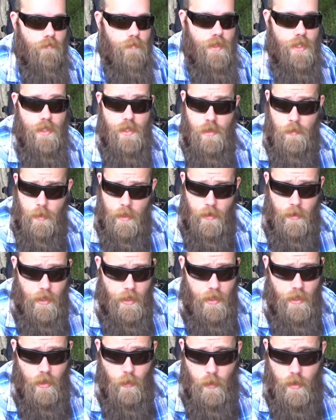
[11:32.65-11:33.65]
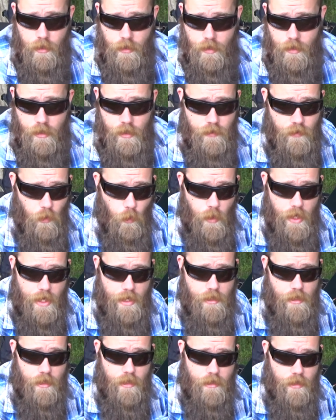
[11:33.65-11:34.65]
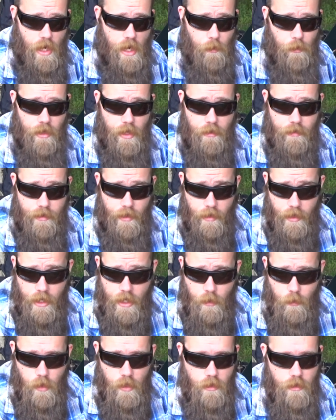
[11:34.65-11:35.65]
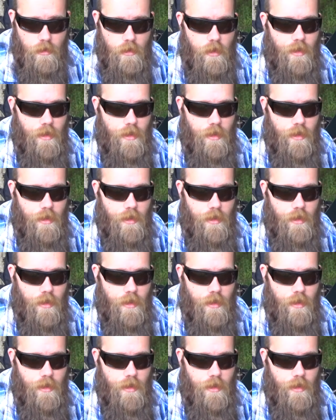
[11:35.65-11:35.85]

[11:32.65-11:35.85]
disappearing into the wilderness for weeks at a time without telling anyone,